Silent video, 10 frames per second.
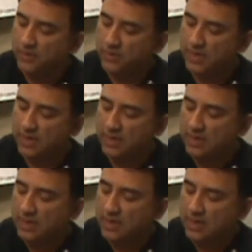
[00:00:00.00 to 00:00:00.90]
Okay?
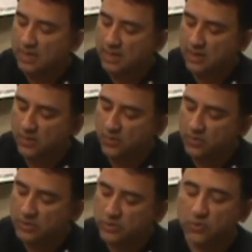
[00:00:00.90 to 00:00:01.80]
Uh,
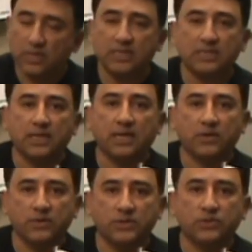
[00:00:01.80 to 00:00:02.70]
once you want to
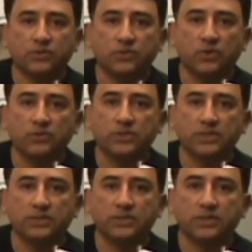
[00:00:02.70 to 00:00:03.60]
increase your
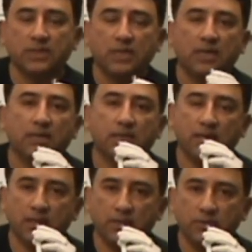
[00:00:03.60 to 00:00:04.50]
dosage,
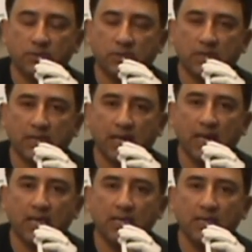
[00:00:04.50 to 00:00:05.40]
then you start
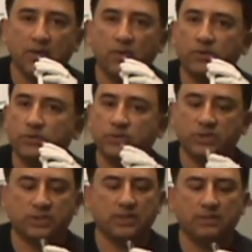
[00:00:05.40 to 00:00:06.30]
inhaling or you
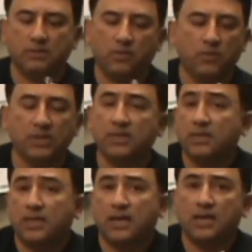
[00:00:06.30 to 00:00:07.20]
just, one
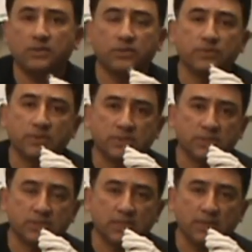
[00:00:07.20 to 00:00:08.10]
thing that I do is
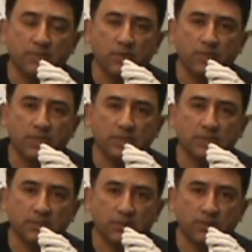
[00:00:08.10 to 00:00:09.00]
just leave your
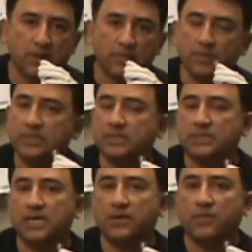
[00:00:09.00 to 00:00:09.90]
piece, your mouthpiece
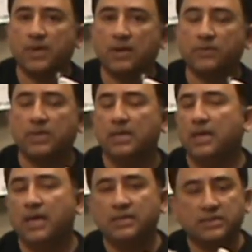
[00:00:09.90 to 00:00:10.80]
inside your mouth
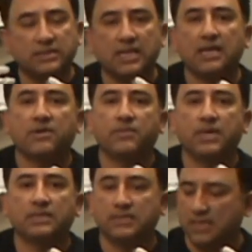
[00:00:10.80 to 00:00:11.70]
and just let it
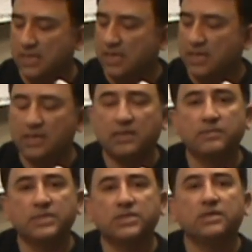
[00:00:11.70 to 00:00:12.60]
rest. Let
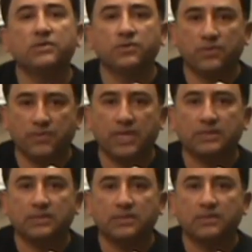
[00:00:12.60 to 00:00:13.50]
the machine do the
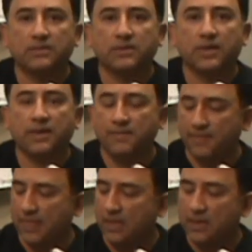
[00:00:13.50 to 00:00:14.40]
rest okay?
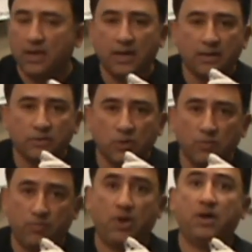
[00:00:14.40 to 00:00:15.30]
Uh,
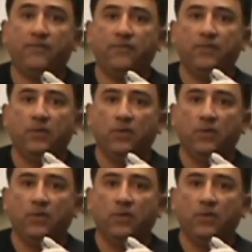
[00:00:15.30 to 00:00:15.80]
don't puff.